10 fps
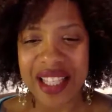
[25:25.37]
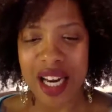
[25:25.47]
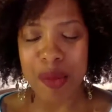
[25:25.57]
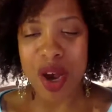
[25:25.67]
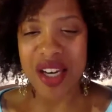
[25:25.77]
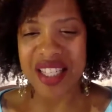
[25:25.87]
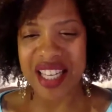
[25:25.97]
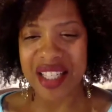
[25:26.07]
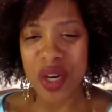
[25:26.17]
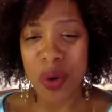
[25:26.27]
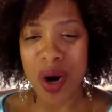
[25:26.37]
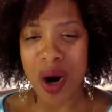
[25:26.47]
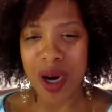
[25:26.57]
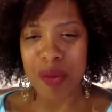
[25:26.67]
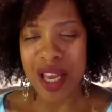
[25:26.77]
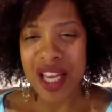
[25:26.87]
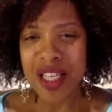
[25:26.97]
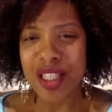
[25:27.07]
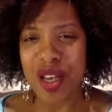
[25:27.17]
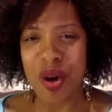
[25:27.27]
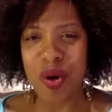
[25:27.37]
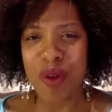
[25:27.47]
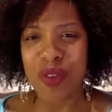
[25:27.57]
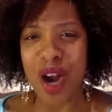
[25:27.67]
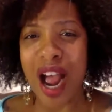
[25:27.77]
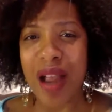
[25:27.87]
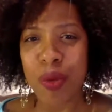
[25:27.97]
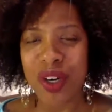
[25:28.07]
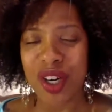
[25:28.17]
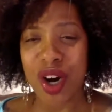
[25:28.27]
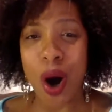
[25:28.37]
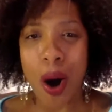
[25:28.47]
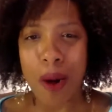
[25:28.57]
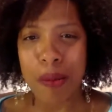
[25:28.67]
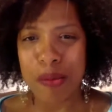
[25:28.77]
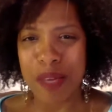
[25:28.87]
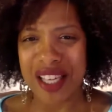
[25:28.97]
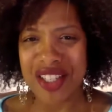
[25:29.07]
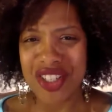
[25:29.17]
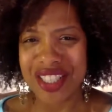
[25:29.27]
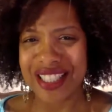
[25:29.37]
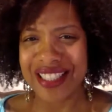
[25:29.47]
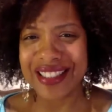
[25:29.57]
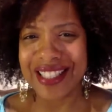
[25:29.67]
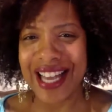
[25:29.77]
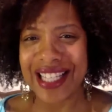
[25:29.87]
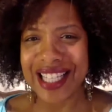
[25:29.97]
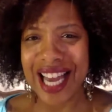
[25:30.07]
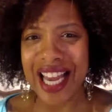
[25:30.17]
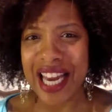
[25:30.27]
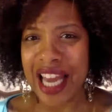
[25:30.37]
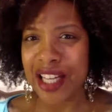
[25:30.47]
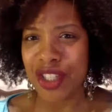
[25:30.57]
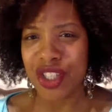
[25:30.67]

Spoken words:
that I'm on is like no carb. So I went on a carb binge last night, and it